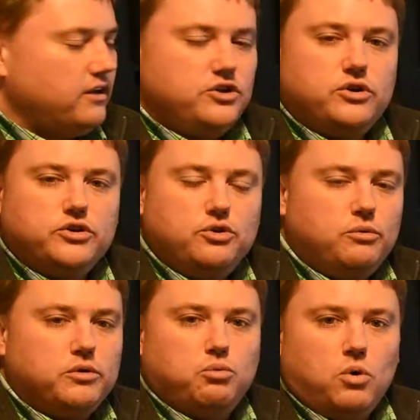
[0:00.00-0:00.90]
You can do
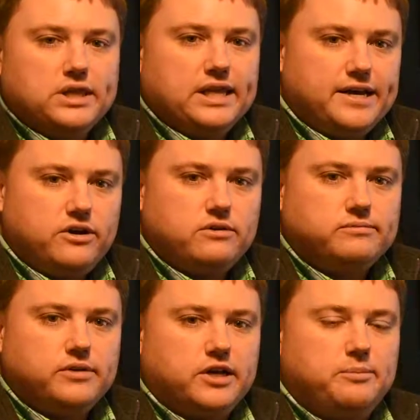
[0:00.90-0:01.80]
it with one layer.
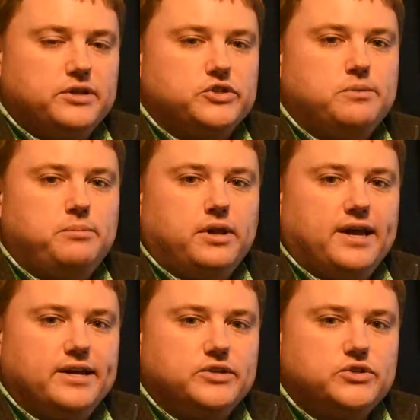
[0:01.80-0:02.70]
It could be as simple
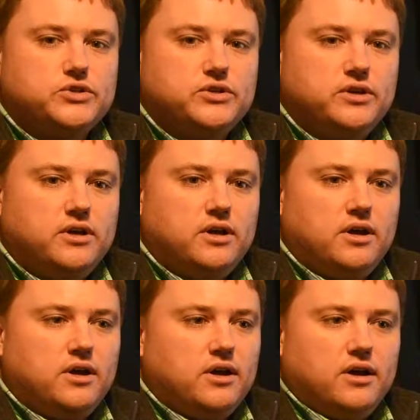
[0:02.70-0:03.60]
as
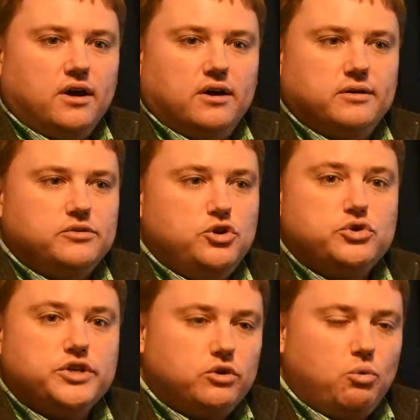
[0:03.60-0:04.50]

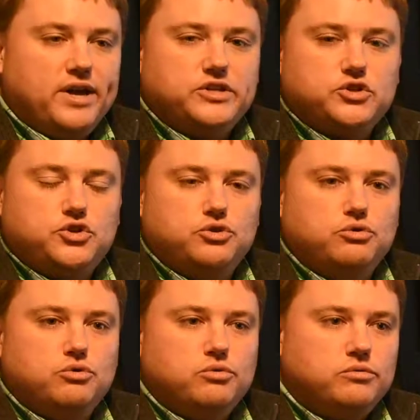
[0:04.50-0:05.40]
using the weights
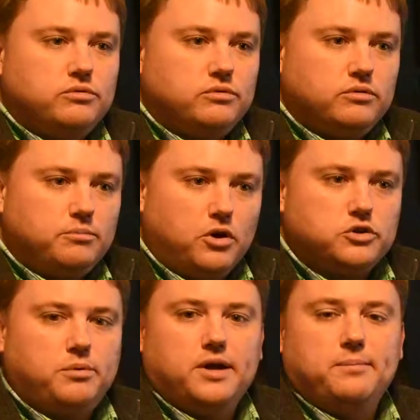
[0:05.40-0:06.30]
to
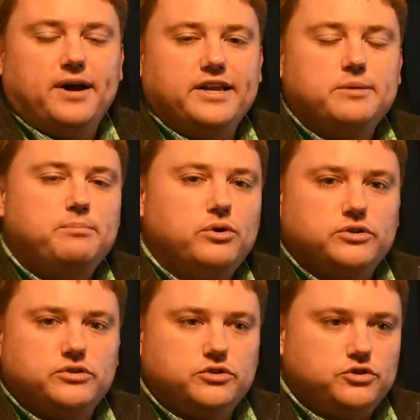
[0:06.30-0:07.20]
multiply by an
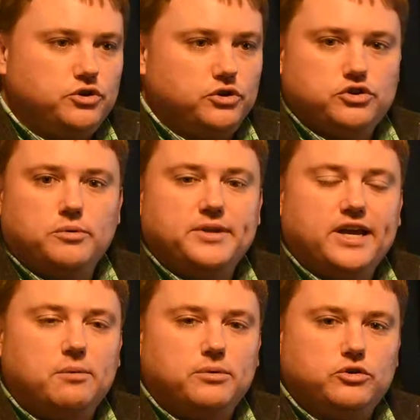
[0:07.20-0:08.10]
input to determine the
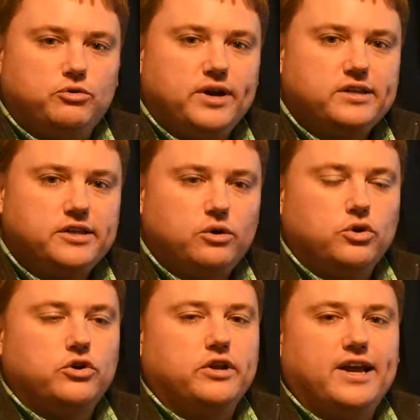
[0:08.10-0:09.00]
output directly, or
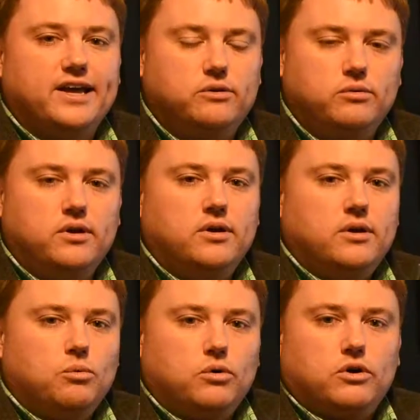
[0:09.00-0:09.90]
you can add
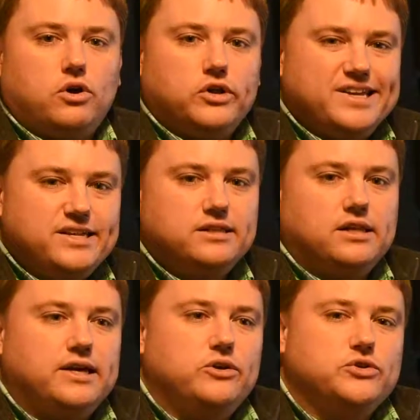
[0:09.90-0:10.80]
what are called hidden
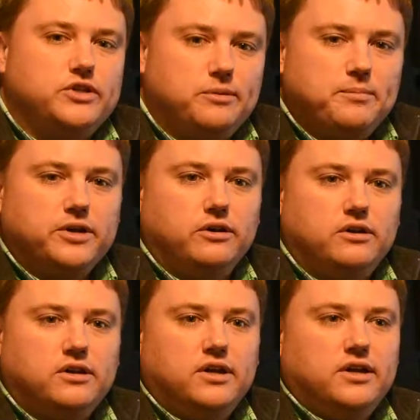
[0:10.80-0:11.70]
layers in the
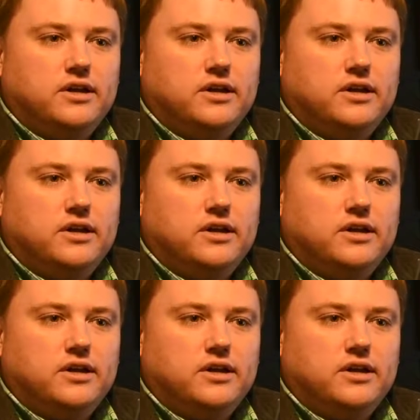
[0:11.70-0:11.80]
middle,